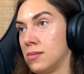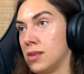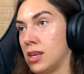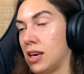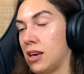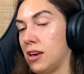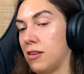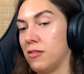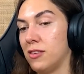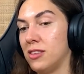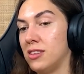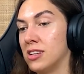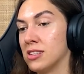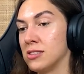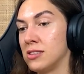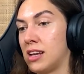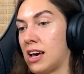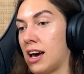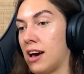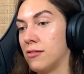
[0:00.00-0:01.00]
If it doesn't
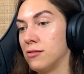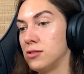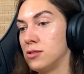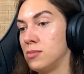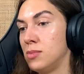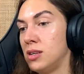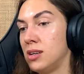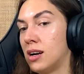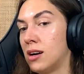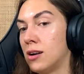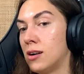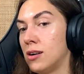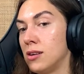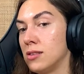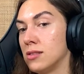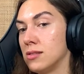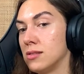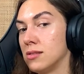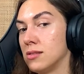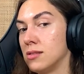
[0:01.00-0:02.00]
have to be hard,
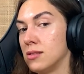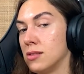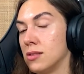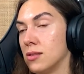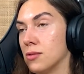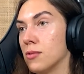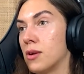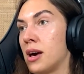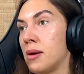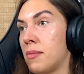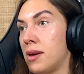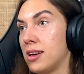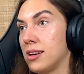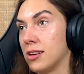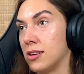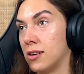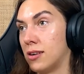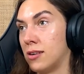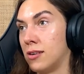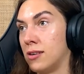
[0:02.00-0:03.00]
why make it
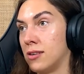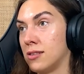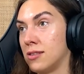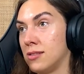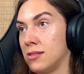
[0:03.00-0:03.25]
hard?